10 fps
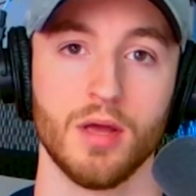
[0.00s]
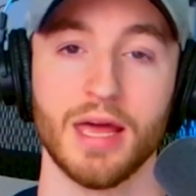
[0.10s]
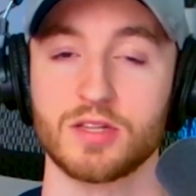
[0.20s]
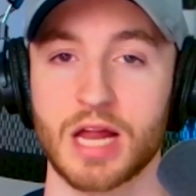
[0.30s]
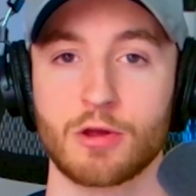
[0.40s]

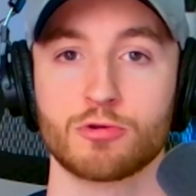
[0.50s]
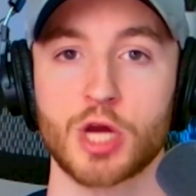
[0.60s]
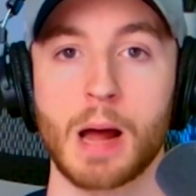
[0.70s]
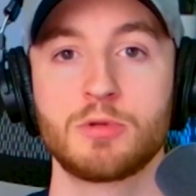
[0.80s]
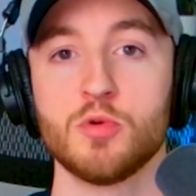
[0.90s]
It is not your
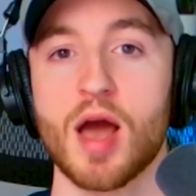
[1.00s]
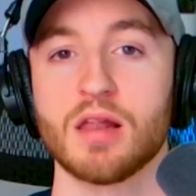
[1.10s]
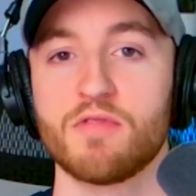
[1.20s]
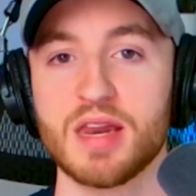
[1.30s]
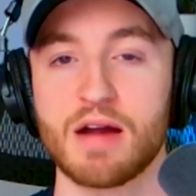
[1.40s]
job to
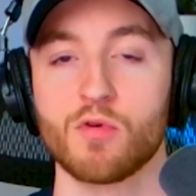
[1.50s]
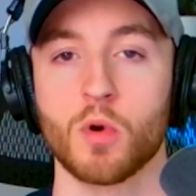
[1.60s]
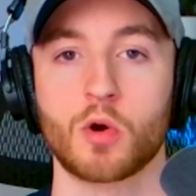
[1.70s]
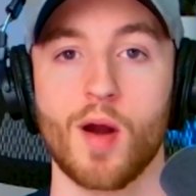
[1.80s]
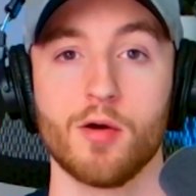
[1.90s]
elevate
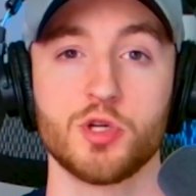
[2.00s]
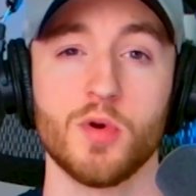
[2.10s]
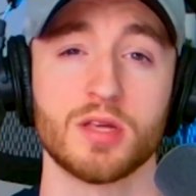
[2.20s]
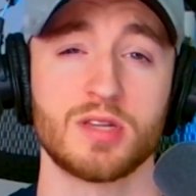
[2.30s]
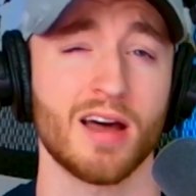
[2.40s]
everyone around
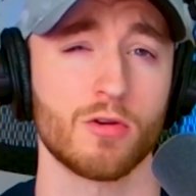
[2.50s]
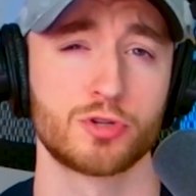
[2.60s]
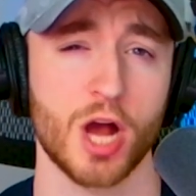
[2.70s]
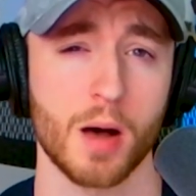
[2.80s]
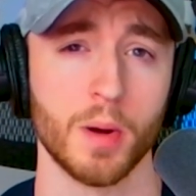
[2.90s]
you. It is not your
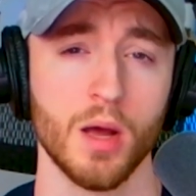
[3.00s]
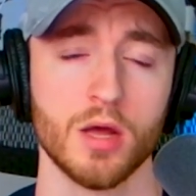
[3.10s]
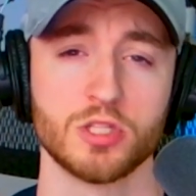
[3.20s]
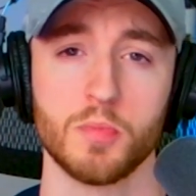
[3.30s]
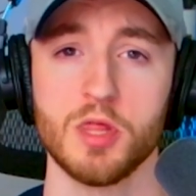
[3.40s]
job
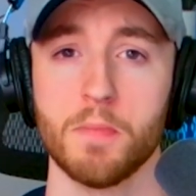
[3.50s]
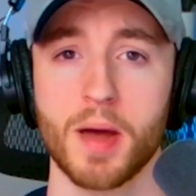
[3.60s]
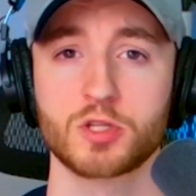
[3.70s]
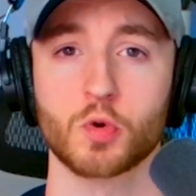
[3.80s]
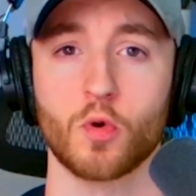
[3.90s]
to be the
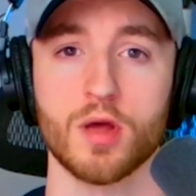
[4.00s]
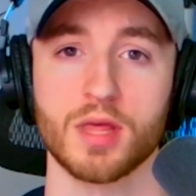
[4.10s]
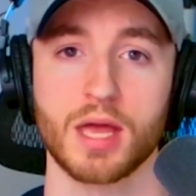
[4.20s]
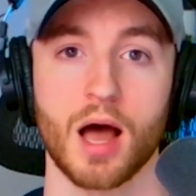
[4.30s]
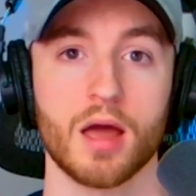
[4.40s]
mentor and
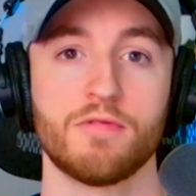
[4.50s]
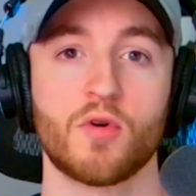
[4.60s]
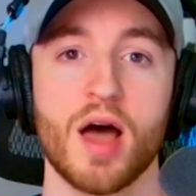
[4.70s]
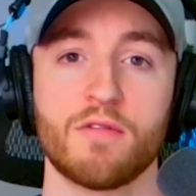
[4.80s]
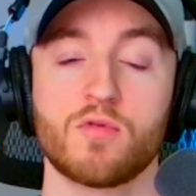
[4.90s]
the guide
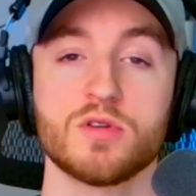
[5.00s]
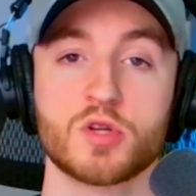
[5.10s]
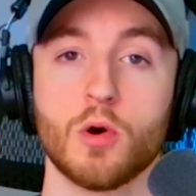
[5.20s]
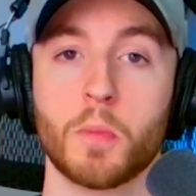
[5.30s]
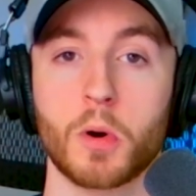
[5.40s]
for every
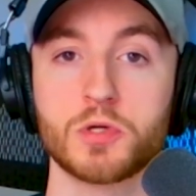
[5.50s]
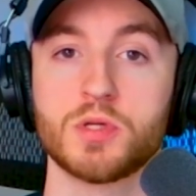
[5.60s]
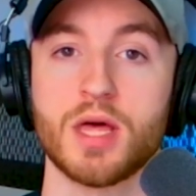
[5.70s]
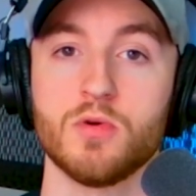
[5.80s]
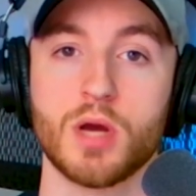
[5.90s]
single
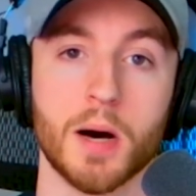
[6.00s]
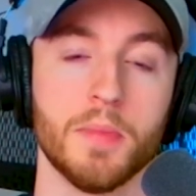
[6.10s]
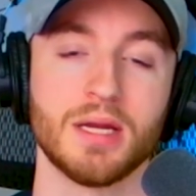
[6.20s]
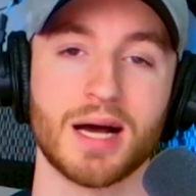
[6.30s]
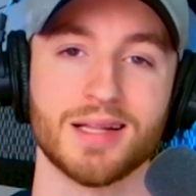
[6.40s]
person that you
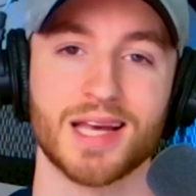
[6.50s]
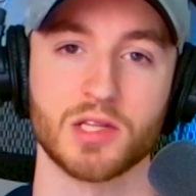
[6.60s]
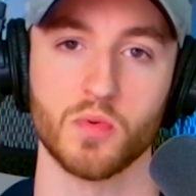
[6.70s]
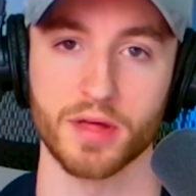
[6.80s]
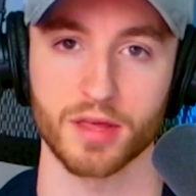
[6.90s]
come in
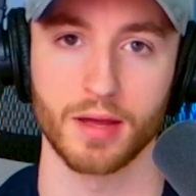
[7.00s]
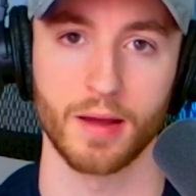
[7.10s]
contact with.